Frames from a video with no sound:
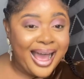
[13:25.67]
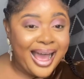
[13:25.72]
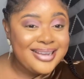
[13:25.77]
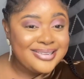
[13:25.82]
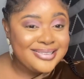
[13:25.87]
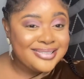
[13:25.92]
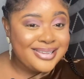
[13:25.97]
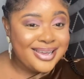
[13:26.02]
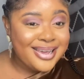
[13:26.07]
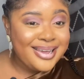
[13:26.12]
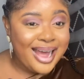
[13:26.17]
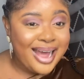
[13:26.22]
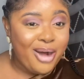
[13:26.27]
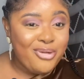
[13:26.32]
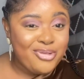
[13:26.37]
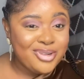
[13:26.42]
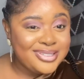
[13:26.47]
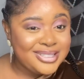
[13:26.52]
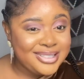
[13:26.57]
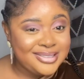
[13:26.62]
I say
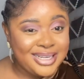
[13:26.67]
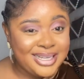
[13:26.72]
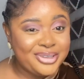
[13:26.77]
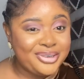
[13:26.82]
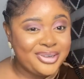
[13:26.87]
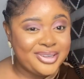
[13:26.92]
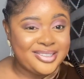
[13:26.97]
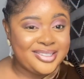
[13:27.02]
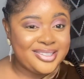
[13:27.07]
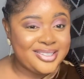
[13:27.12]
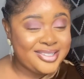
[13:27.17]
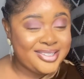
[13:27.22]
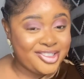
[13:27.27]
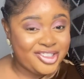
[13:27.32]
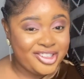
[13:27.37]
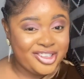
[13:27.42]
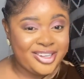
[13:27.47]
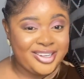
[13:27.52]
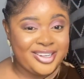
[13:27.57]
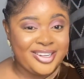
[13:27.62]
I will sit down on
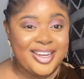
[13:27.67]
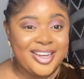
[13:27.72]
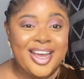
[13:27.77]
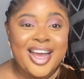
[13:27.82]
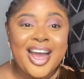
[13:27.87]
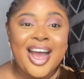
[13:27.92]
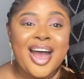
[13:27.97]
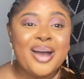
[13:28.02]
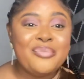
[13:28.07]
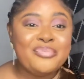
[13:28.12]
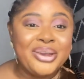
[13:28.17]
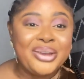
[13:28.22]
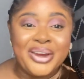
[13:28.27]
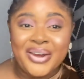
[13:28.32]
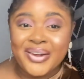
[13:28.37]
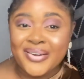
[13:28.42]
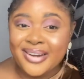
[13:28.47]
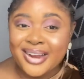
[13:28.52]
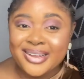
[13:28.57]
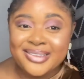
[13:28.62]
this chair and be
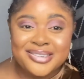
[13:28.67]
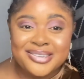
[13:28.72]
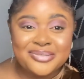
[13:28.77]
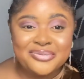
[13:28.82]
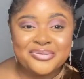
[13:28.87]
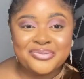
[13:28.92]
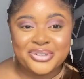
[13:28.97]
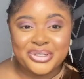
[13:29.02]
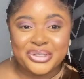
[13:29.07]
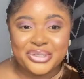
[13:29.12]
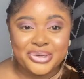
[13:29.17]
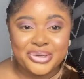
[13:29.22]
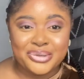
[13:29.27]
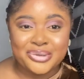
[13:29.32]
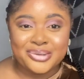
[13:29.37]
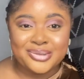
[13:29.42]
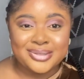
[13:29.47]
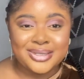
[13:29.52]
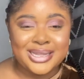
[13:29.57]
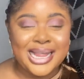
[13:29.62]
creating
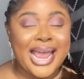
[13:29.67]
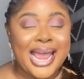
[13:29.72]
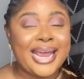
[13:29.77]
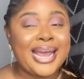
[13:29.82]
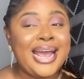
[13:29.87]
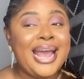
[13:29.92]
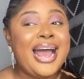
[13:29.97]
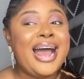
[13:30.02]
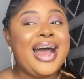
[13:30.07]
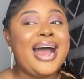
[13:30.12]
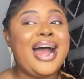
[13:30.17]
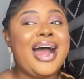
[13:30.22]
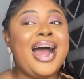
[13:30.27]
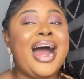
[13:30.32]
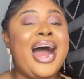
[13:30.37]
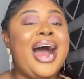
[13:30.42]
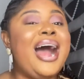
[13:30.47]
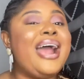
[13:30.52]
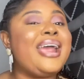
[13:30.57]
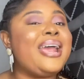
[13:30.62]
videos. Like,
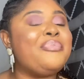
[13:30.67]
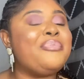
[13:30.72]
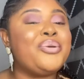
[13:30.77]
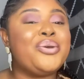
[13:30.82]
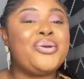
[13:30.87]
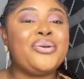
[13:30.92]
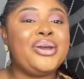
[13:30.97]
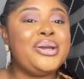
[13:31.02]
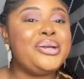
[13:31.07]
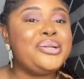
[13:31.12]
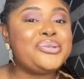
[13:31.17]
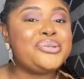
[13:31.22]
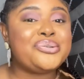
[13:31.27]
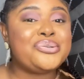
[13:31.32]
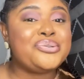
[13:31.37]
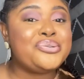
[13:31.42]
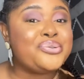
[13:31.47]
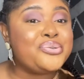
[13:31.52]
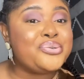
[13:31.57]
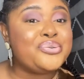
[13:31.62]
I am going
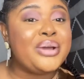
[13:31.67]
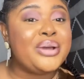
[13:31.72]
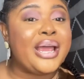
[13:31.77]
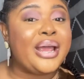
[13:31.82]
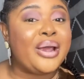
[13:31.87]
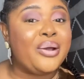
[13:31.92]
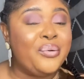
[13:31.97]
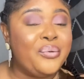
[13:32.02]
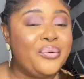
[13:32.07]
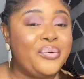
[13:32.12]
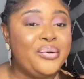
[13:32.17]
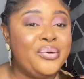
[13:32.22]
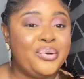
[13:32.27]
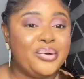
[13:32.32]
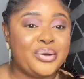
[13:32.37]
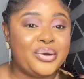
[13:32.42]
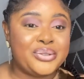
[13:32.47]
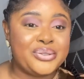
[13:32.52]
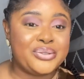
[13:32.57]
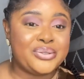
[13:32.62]
to do a whole
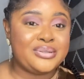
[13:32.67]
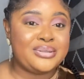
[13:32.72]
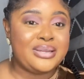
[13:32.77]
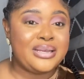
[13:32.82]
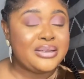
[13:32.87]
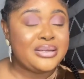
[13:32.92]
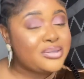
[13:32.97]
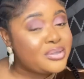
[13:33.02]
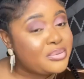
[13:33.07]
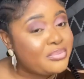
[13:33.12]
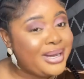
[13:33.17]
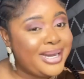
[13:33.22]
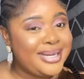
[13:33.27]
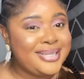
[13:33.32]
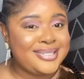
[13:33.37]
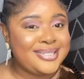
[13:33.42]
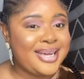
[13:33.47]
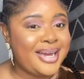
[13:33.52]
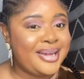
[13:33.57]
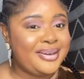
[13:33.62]
lot into
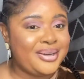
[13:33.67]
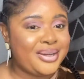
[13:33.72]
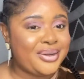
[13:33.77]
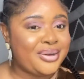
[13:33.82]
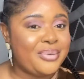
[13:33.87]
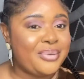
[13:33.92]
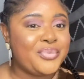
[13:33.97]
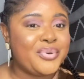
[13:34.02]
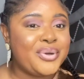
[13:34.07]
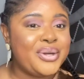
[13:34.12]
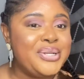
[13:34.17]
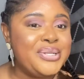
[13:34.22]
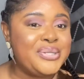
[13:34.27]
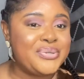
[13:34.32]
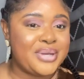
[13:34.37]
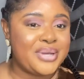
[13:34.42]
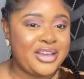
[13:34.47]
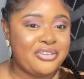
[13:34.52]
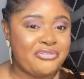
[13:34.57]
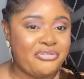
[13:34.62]
my channel. I'm going
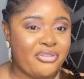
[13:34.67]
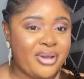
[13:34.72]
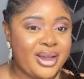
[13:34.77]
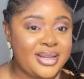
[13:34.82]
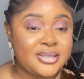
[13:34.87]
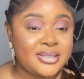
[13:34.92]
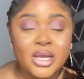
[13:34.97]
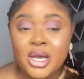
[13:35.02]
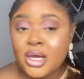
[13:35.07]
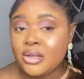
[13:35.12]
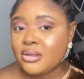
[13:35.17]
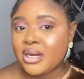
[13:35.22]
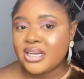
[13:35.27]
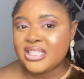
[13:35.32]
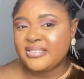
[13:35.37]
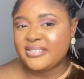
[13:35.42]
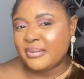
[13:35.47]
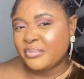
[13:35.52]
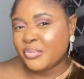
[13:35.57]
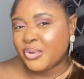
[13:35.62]
to invest. Not
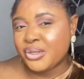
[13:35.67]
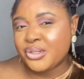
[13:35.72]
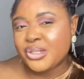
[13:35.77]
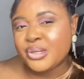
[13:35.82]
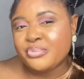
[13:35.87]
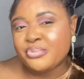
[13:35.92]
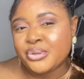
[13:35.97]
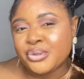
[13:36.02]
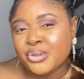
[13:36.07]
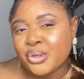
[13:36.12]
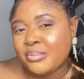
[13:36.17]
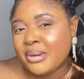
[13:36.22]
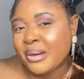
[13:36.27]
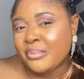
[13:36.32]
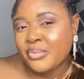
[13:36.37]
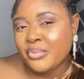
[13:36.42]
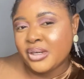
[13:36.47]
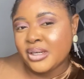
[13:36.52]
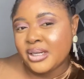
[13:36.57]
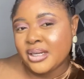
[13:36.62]
as if I'm going to put all
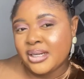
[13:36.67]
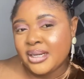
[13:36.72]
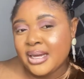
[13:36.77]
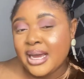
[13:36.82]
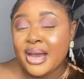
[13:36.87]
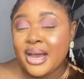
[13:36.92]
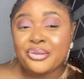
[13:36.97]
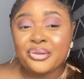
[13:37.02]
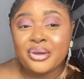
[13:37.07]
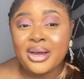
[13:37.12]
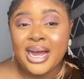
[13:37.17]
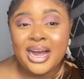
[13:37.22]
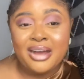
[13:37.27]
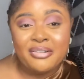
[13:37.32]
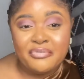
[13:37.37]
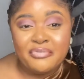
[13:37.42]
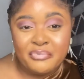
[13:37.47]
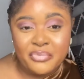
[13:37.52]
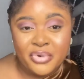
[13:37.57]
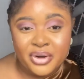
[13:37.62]
my money. I don't
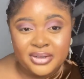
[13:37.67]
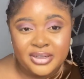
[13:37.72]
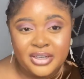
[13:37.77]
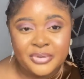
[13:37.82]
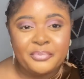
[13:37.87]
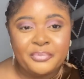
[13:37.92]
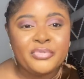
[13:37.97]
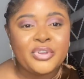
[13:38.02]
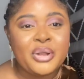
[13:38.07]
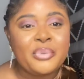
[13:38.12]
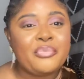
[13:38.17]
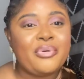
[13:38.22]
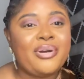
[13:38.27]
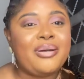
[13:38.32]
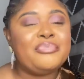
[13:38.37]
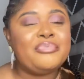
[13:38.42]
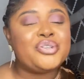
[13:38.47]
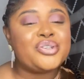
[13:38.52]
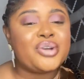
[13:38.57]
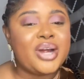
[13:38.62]
have money,
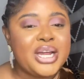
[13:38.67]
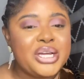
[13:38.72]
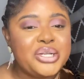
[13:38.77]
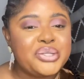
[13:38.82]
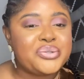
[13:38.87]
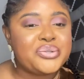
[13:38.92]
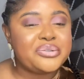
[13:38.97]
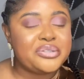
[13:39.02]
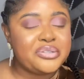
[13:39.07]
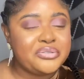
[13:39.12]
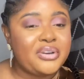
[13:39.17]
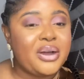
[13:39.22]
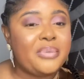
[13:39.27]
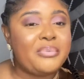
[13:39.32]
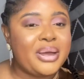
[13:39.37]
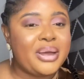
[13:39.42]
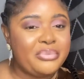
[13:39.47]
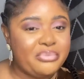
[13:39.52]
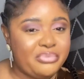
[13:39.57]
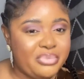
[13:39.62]
but I'm trying to give
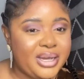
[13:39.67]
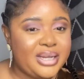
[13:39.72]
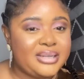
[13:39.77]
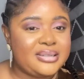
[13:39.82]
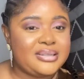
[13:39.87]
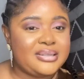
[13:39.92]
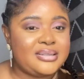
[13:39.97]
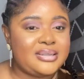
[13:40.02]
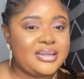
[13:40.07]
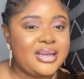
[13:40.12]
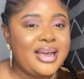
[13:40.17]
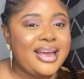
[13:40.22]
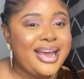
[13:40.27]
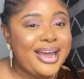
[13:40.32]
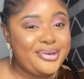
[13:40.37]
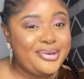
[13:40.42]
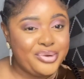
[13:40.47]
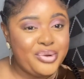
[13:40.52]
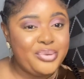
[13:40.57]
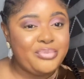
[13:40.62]
out my best.
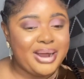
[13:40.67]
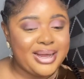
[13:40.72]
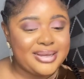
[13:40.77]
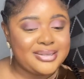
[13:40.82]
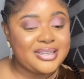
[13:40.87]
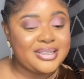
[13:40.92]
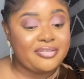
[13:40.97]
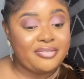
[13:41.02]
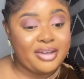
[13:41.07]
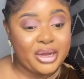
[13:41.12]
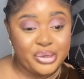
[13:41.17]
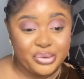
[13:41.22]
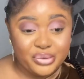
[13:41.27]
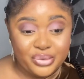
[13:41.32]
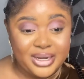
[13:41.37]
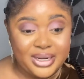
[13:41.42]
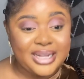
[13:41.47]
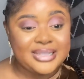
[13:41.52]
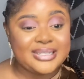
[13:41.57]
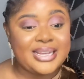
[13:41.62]
I know myself. I
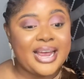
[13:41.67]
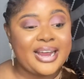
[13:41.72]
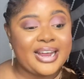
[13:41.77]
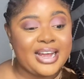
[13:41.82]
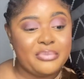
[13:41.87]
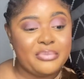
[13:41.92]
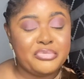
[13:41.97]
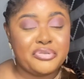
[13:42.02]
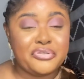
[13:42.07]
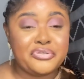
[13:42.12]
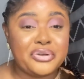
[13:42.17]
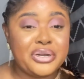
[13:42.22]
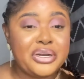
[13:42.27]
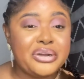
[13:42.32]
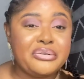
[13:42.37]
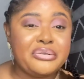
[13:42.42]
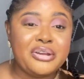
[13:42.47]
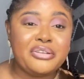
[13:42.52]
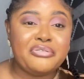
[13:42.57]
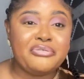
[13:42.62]
know that I can be
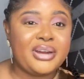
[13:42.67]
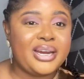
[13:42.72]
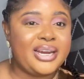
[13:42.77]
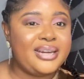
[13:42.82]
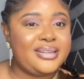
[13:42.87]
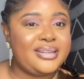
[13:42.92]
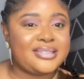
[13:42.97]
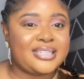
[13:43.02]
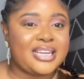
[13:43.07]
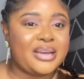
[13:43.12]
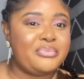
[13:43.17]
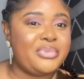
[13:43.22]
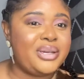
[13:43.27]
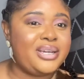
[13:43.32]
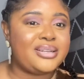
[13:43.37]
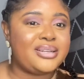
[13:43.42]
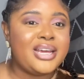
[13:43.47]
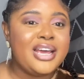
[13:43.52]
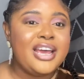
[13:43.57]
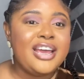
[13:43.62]
really, really very
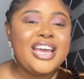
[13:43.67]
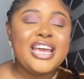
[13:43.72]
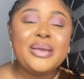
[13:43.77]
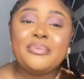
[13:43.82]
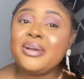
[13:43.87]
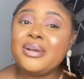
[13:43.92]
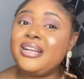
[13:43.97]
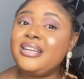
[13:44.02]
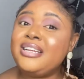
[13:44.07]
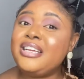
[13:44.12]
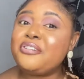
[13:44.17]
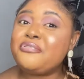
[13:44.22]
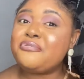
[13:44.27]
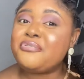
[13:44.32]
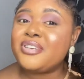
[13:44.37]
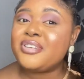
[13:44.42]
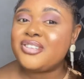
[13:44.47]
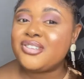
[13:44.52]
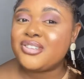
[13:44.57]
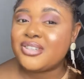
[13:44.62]
determined.
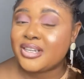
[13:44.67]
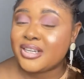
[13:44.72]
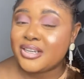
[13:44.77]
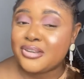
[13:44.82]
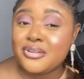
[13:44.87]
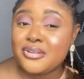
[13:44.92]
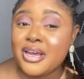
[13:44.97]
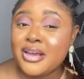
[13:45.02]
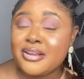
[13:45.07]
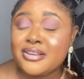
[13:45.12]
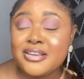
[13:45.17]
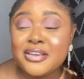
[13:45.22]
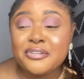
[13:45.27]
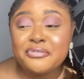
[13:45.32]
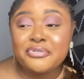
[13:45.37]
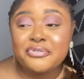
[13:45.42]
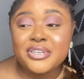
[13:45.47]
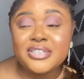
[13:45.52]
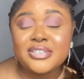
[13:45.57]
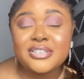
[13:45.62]
Immediately,
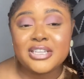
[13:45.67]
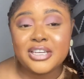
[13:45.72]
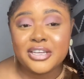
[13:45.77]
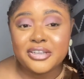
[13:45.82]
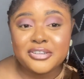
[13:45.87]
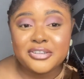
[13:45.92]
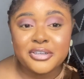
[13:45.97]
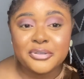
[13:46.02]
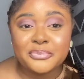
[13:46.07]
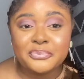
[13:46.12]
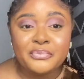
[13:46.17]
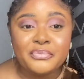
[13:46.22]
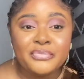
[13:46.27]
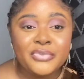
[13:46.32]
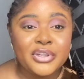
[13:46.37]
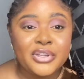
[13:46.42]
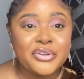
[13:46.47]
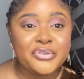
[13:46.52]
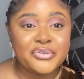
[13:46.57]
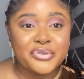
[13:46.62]
if his
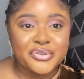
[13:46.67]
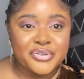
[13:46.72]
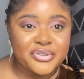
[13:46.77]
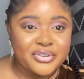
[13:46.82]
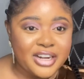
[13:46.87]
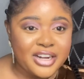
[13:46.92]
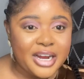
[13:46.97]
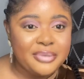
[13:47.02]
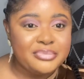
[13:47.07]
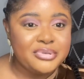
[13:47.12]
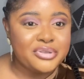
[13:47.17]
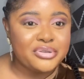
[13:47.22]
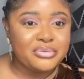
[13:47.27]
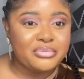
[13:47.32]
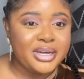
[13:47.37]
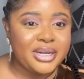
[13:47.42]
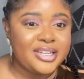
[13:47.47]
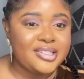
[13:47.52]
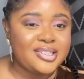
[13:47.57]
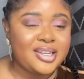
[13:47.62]
kitchen subscribed
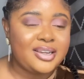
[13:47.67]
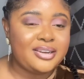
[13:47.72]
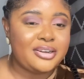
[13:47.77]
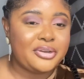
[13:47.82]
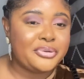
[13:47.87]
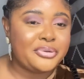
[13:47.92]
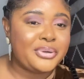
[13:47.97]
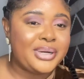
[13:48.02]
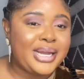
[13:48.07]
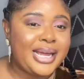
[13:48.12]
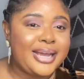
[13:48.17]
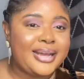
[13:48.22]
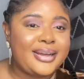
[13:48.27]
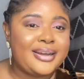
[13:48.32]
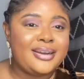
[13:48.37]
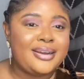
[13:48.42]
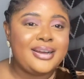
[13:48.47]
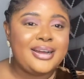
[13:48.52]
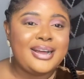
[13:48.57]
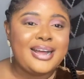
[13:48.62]
to my channel, like,
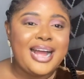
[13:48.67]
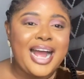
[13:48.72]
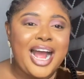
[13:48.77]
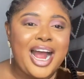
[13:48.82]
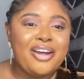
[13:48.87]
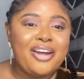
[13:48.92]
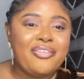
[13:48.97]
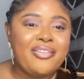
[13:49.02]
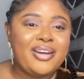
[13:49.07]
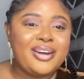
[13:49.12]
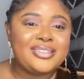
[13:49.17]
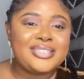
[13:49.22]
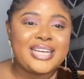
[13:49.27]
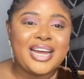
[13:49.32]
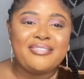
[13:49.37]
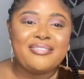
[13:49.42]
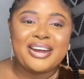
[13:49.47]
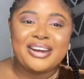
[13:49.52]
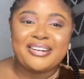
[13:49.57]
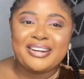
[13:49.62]
I felt
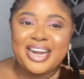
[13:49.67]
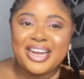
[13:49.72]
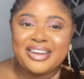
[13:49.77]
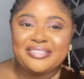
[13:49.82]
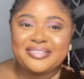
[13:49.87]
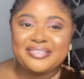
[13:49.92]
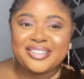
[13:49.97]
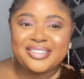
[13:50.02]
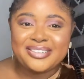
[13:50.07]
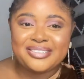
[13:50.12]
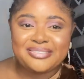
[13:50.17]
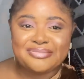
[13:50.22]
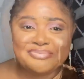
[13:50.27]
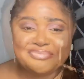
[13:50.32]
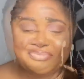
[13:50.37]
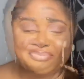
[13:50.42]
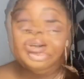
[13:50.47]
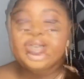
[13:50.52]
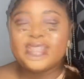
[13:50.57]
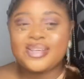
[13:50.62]
I've arrived.
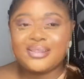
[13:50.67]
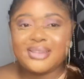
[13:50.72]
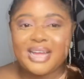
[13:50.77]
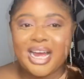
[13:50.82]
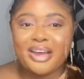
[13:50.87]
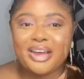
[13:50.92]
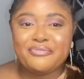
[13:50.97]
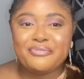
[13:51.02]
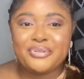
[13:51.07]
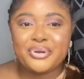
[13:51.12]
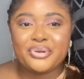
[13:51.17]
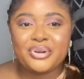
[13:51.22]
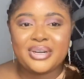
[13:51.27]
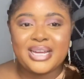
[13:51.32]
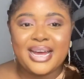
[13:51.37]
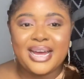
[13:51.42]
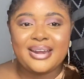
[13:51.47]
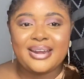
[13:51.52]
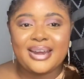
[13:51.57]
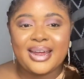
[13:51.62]
After watching her video
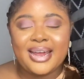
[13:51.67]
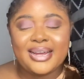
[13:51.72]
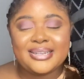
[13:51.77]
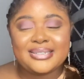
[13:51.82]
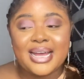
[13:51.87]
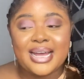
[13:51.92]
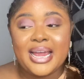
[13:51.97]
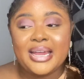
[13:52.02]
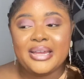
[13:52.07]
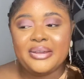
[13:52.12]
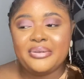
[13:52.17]
that night,